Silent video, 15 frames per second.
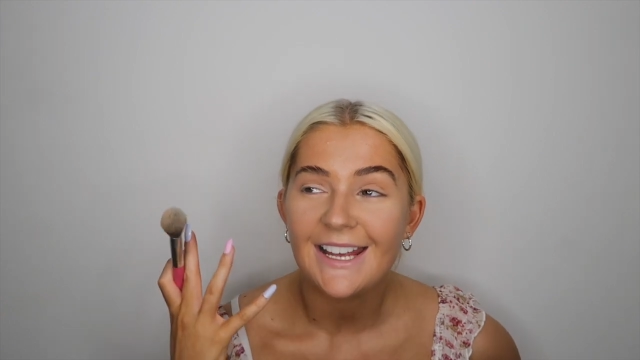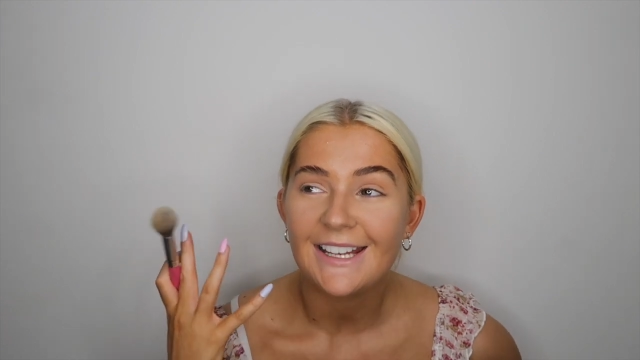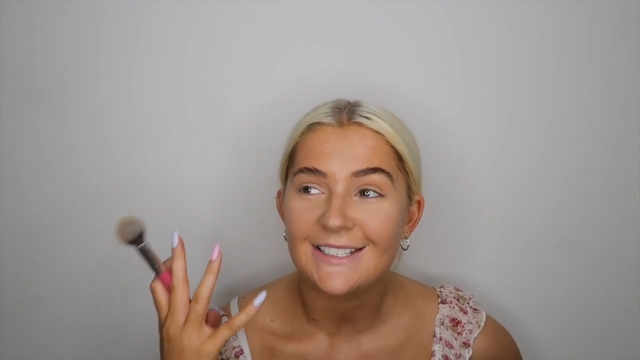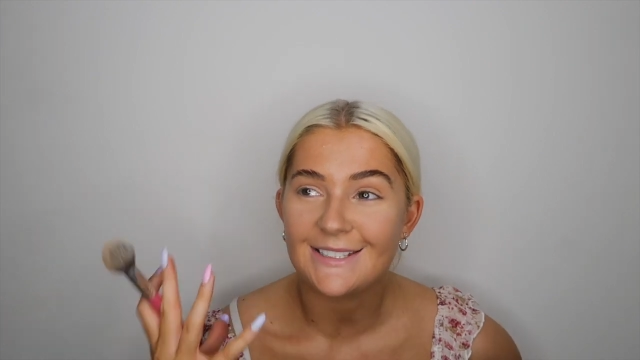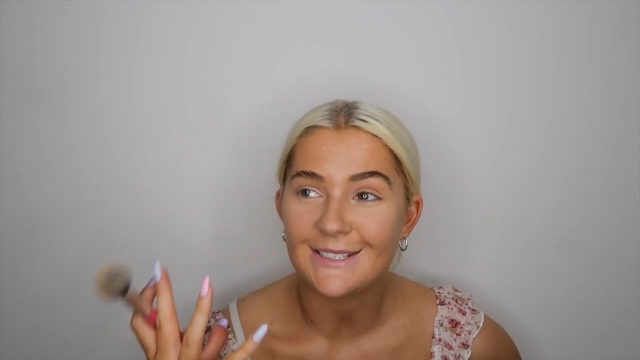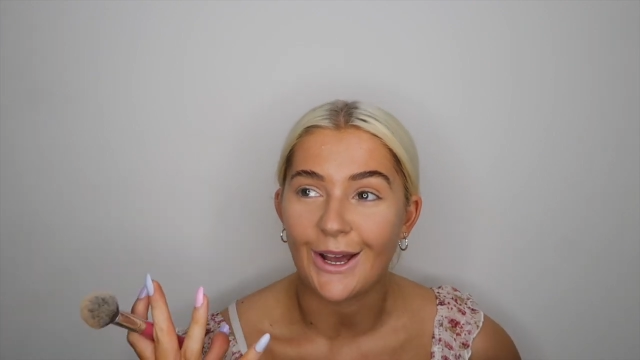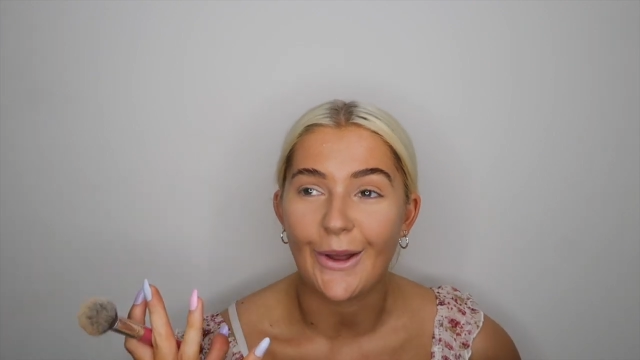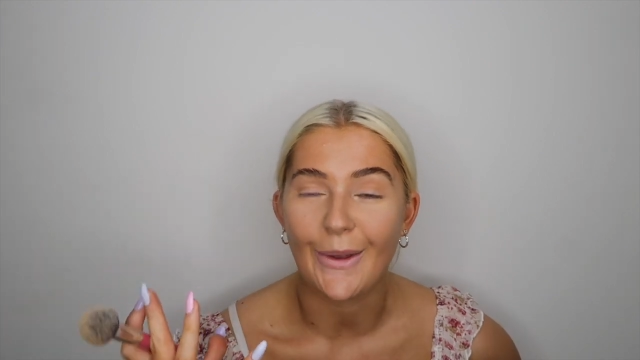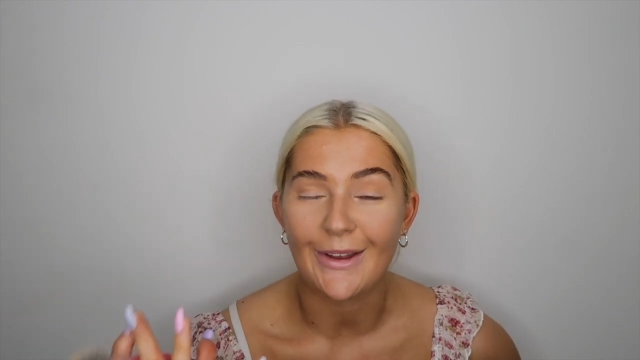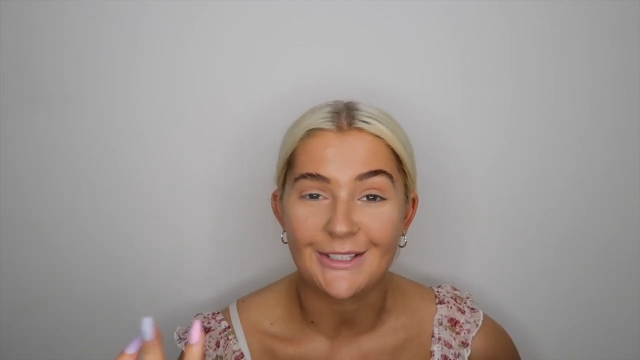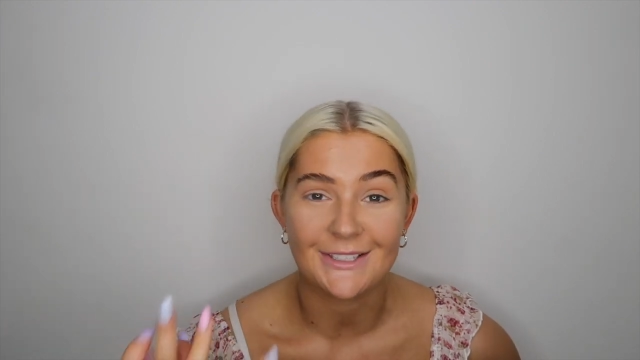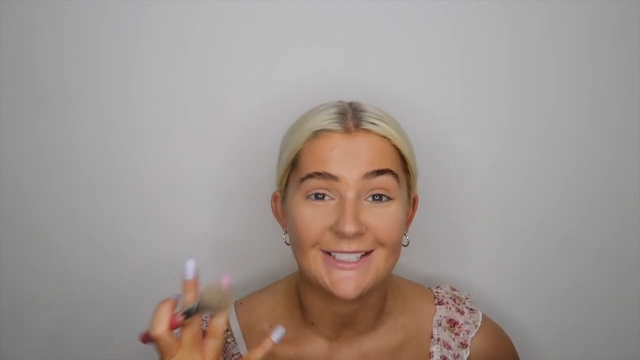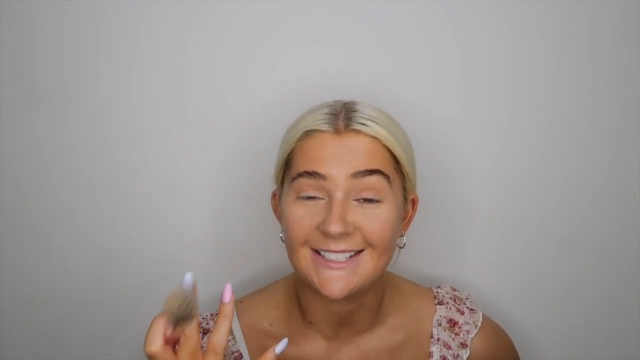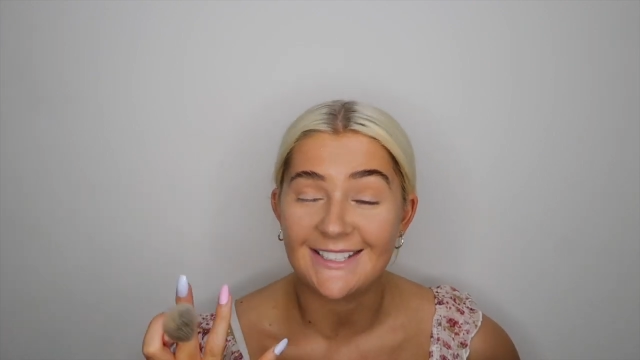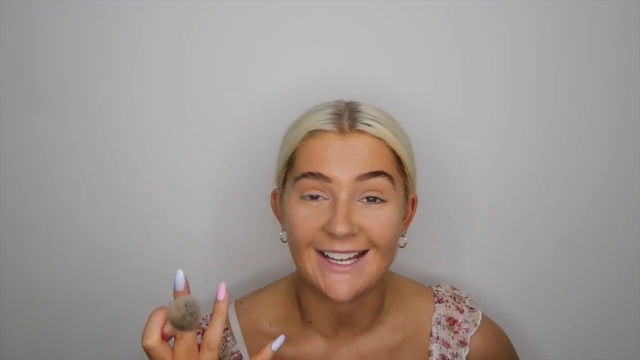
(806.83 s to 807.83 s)
so it
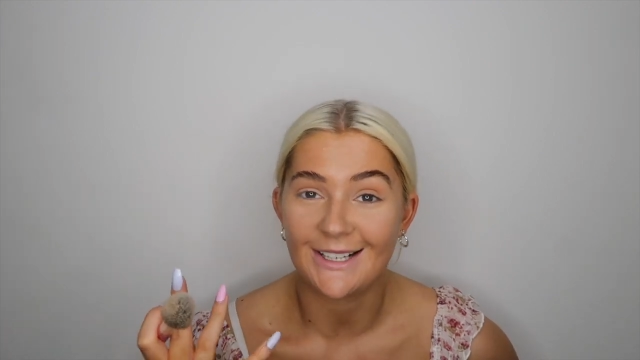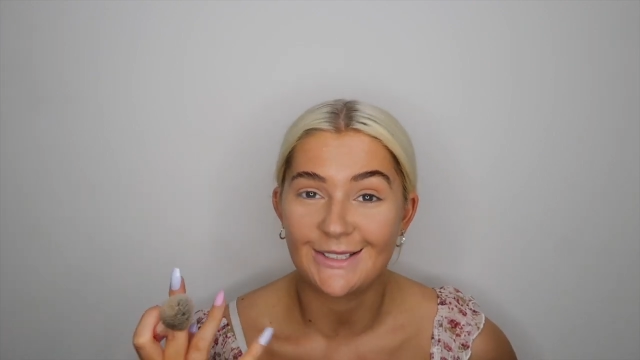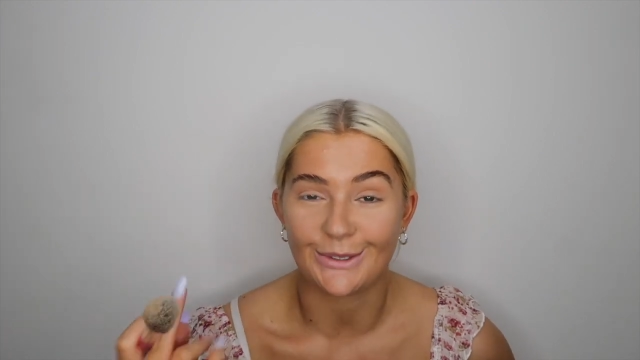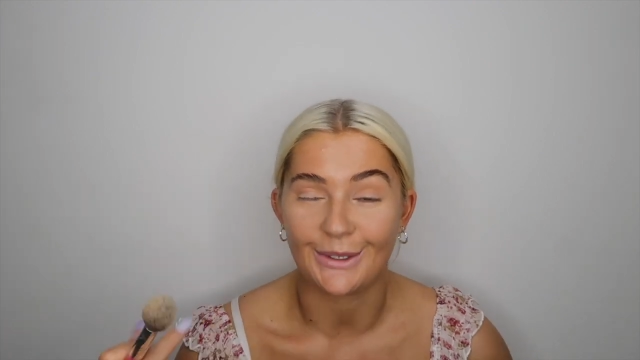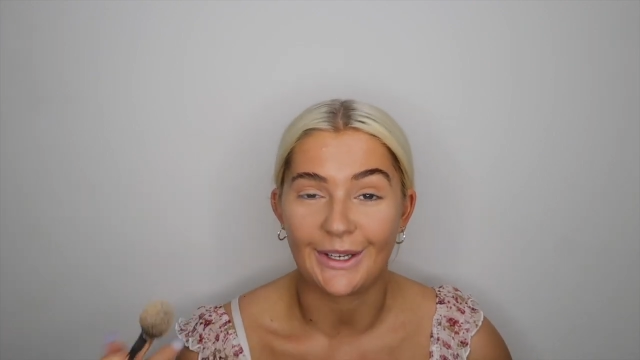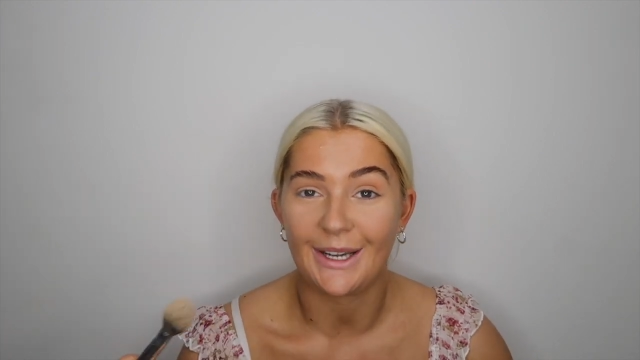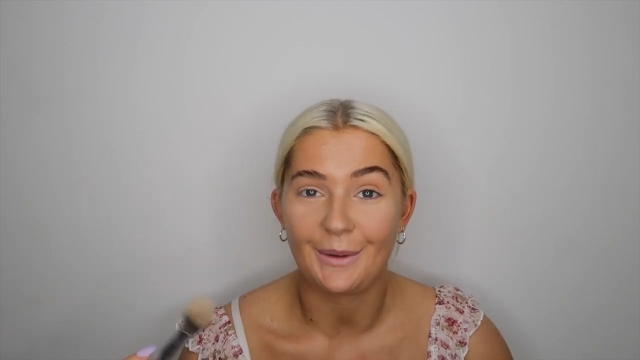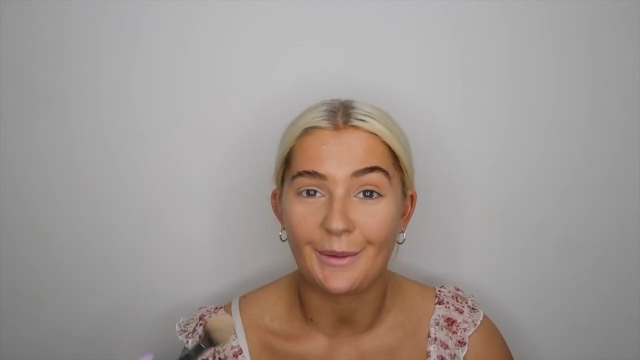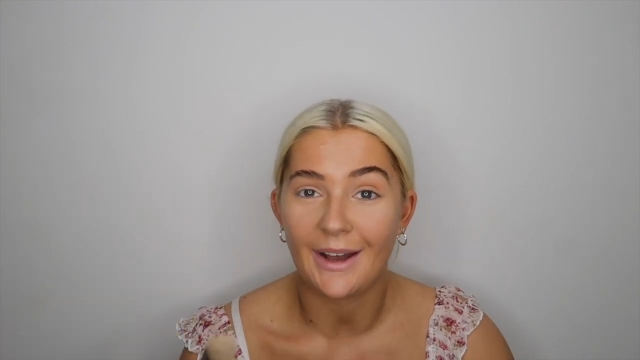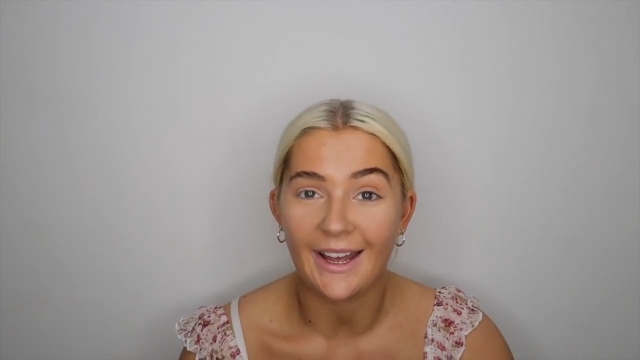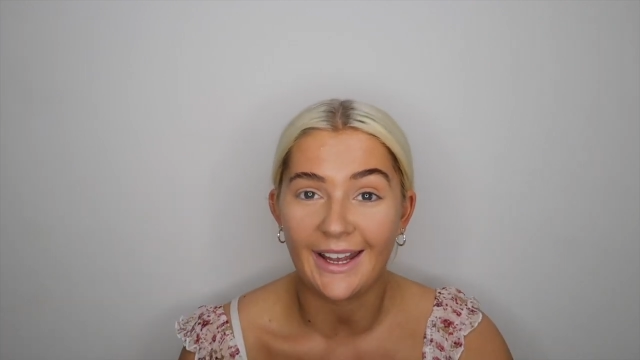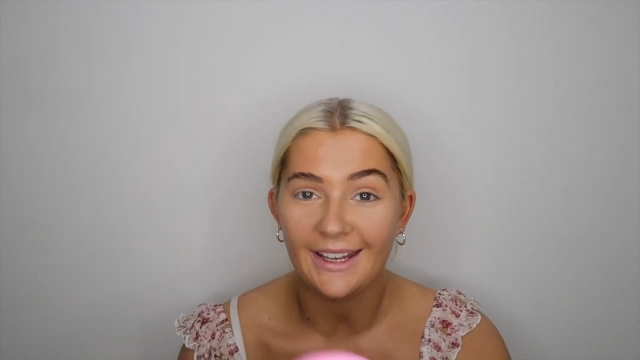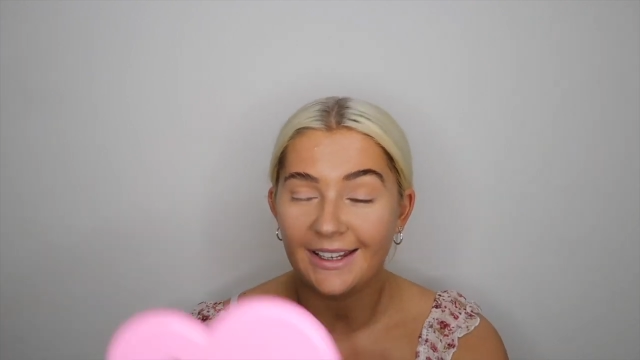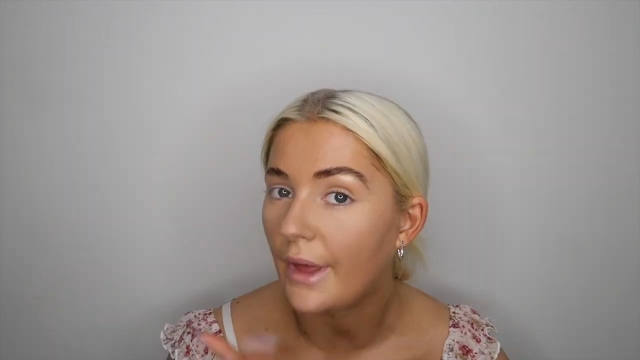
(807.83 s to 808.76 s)
just sticks on anyway.